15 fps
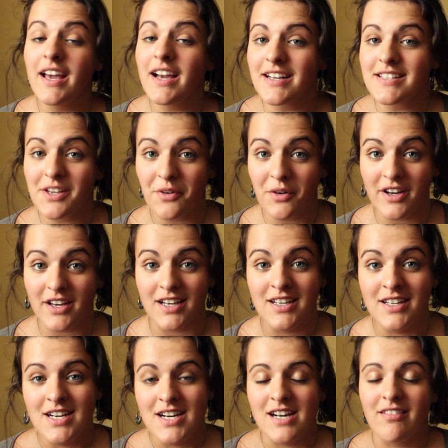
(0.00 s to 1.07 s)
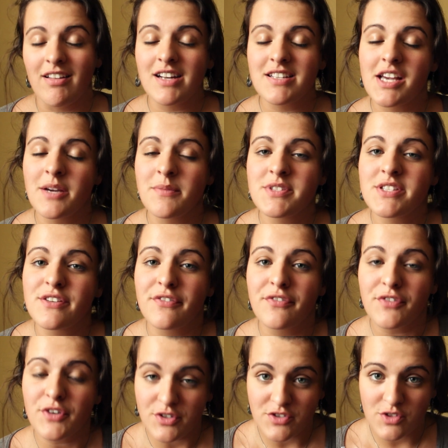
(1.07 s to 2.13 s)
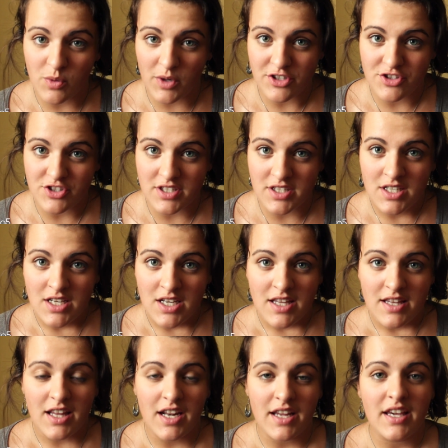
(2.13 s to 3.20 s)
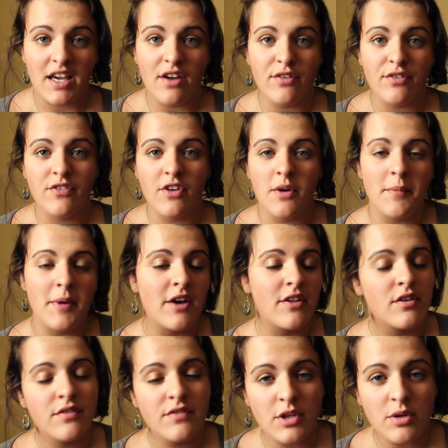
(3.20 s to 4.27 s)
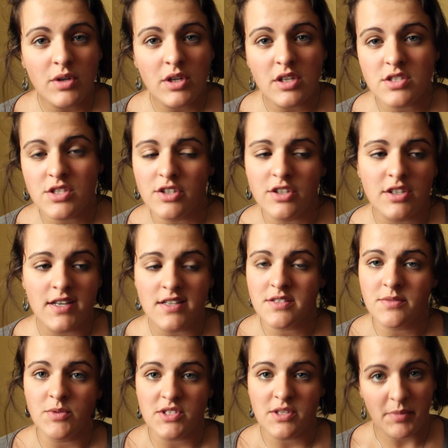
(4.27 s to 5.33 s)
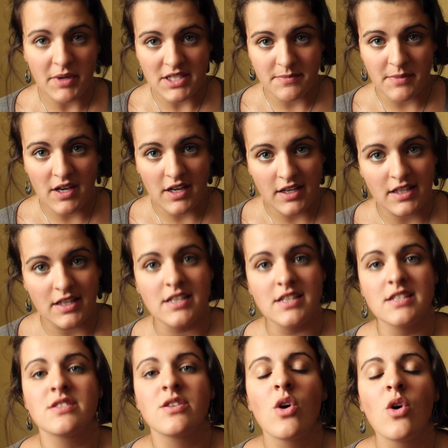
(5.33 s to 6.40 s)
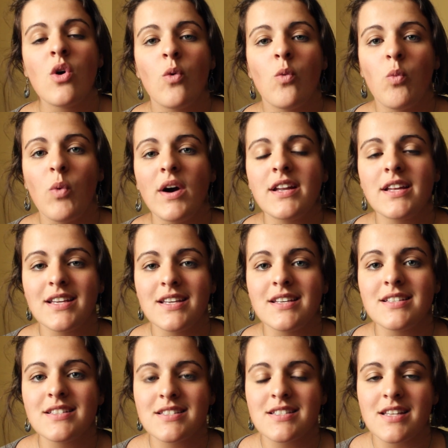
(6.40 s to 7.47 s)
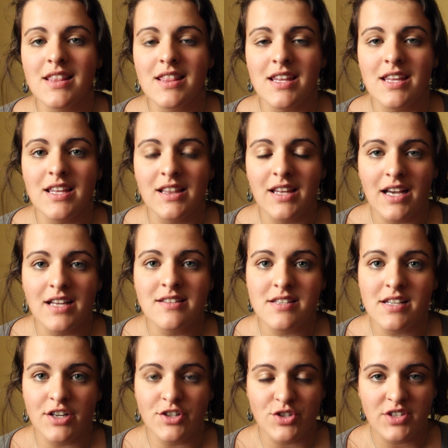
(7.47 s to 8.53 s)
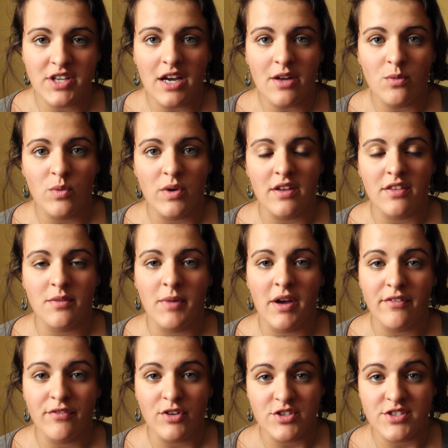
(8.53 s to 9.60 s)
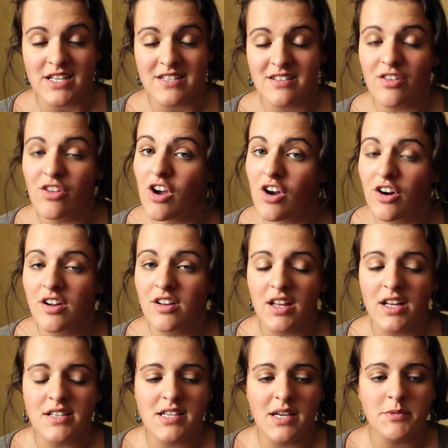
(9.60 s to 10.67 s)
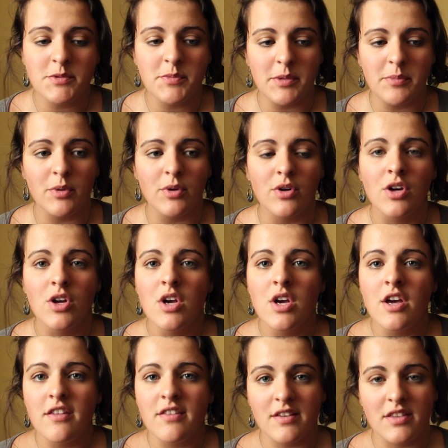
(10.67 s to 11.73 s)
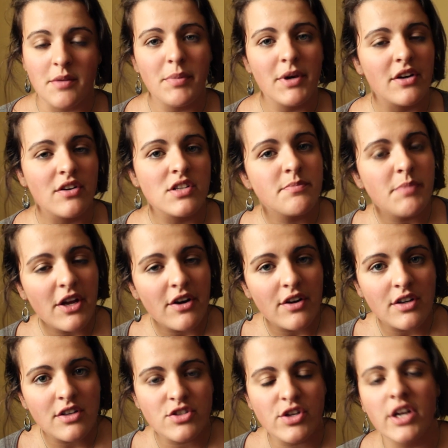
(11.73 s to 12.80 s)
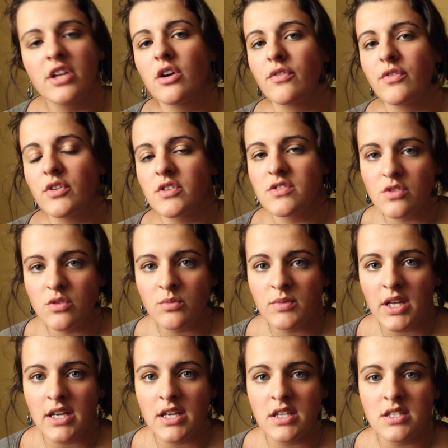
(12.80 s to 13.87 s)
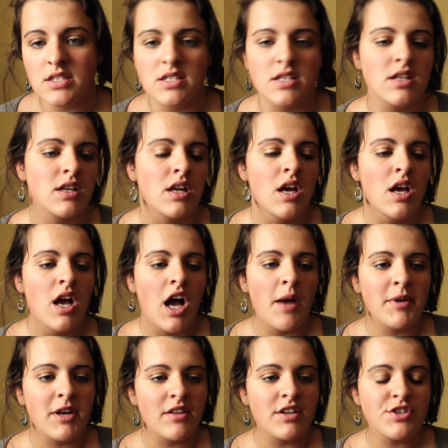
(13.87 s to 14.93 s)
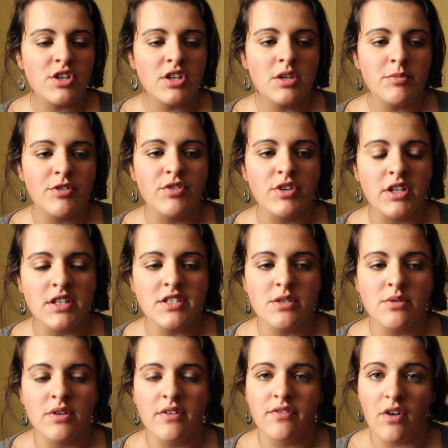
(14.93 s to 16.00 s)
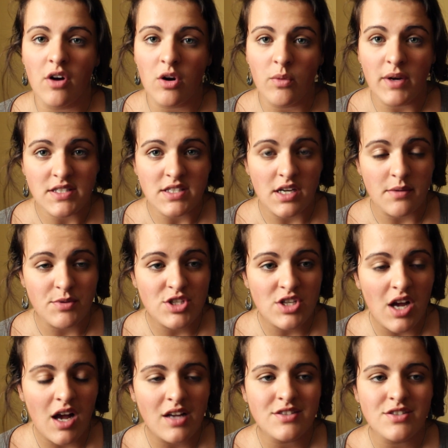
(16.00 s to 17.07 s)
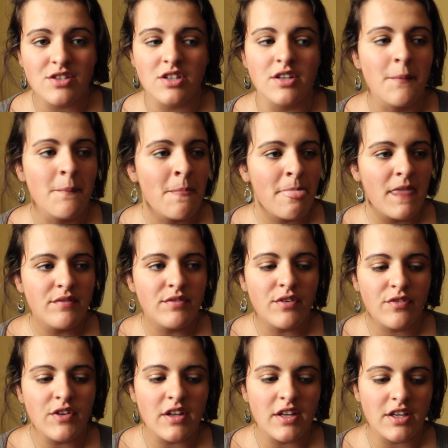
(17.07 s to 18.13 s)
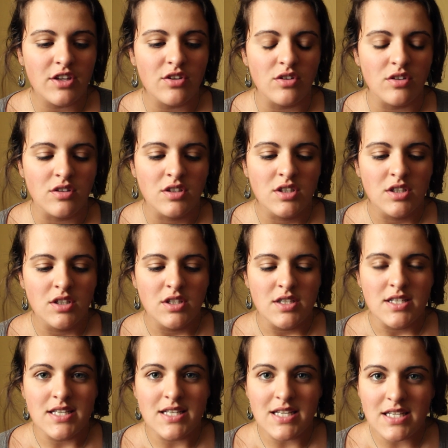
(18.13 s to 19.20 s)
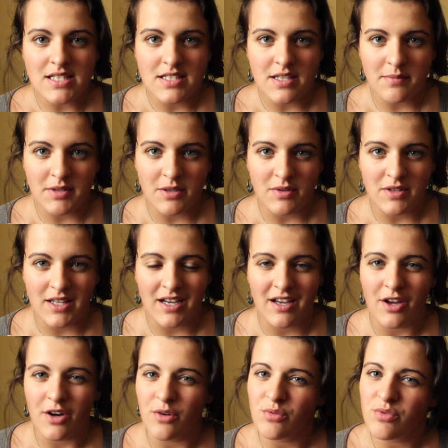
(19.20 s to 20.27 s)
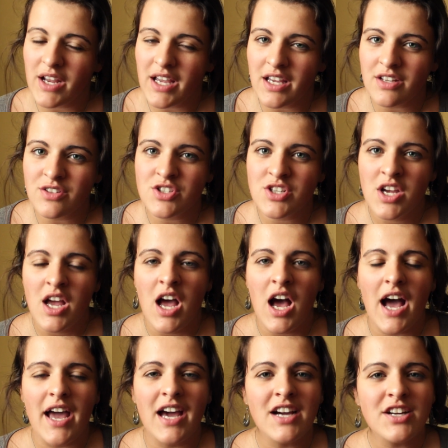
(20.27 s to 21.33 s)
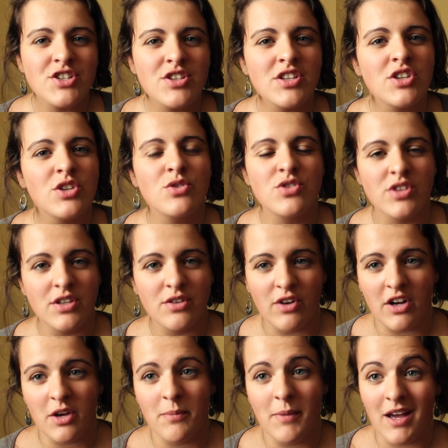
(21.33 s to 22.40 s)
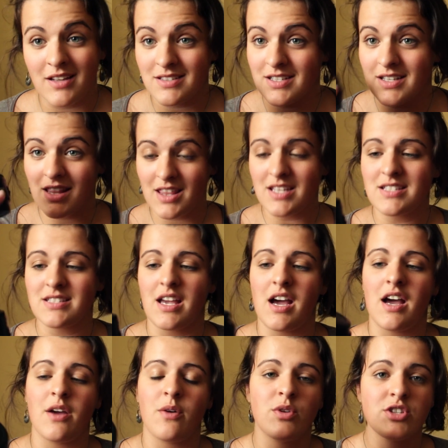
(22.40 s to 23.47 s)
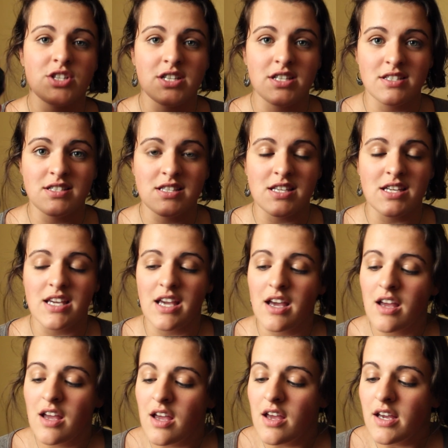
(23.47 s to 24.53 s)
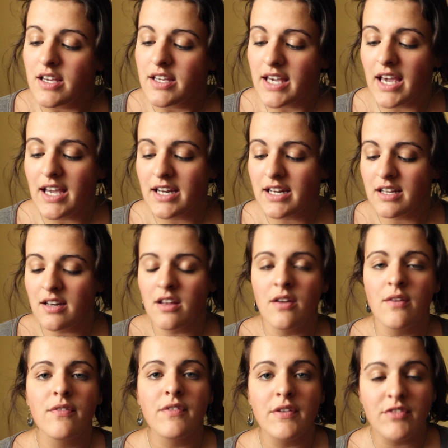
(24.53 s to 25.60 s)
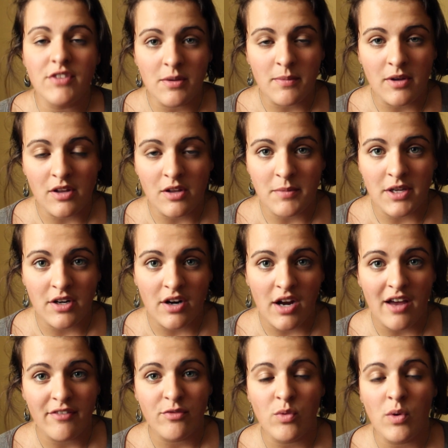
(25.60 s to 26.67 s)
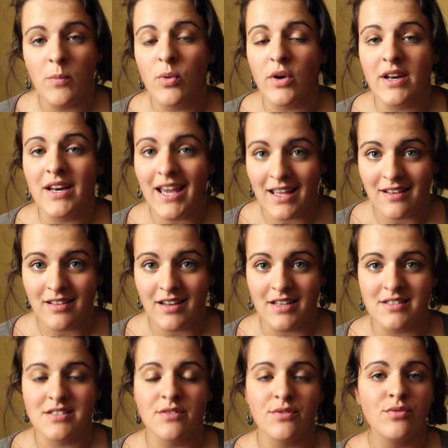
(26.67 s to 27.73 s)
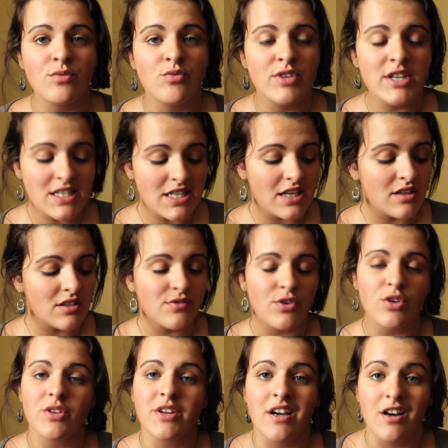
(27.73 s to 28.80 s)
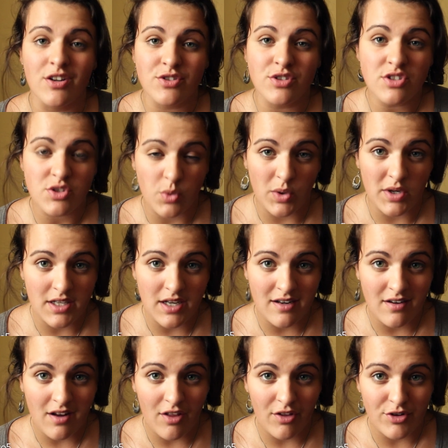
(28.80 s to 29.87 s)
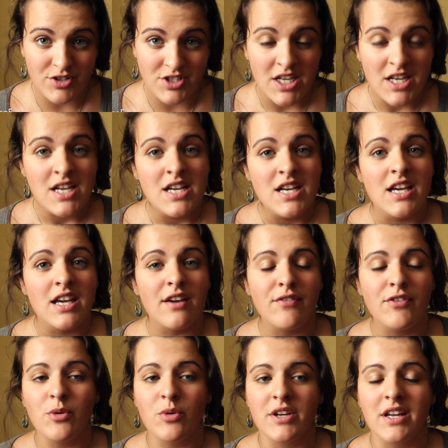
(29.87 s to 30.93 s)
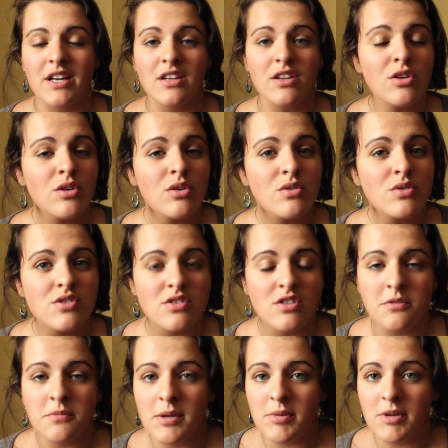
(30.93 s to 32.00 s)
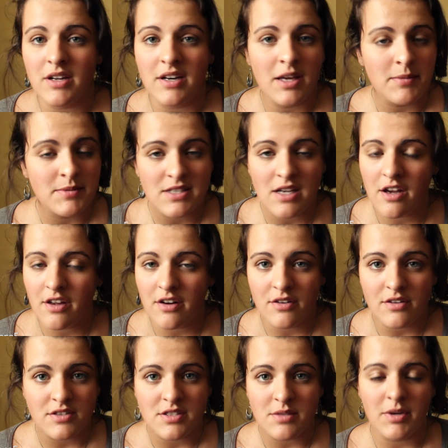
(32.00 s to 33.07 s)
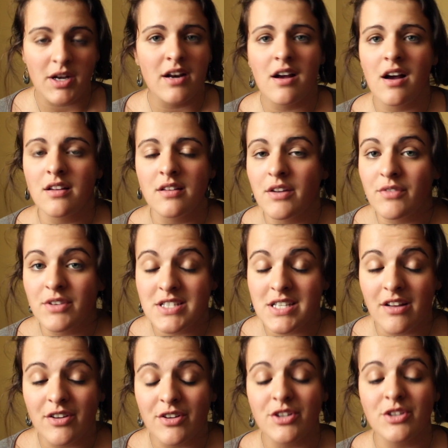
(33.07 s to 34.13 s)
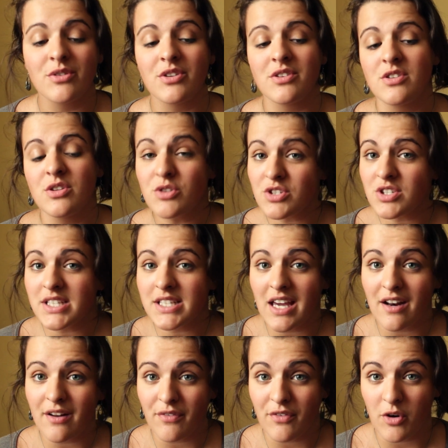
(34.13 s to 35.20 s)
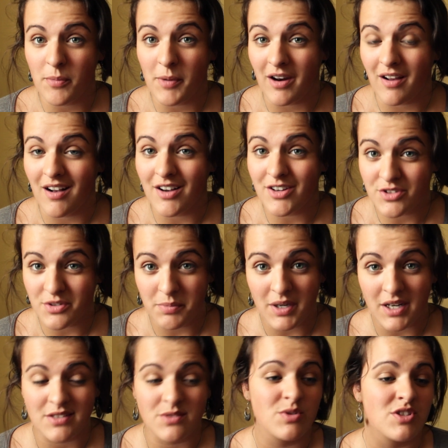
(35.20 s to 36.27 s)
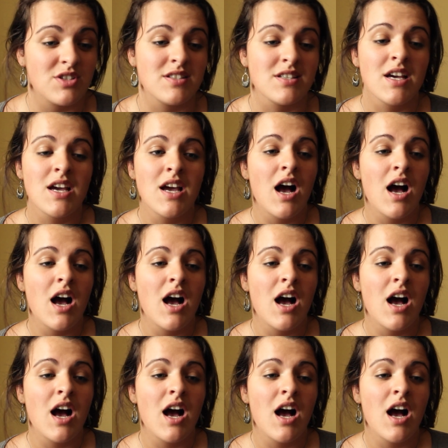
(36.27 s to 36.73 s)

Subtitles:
guys, how are you? A lot of times the first question that I get from either viewers or customers at Best Buy is, what is the lens that I should get with my first SLR? A lot of times people think that bigger is better and try to go for a zoom lens, and I mean, unless you're going to be really doing far away type shots, or if you feel like you'll need something with that kind of range, I actually usually recommend this guy, which is the Canon 50mm f1.8 lens. It retails for only $129. If you were to get it used, or maybe on Amazon or some kind of online retailer, you can usually get it for about $100, which is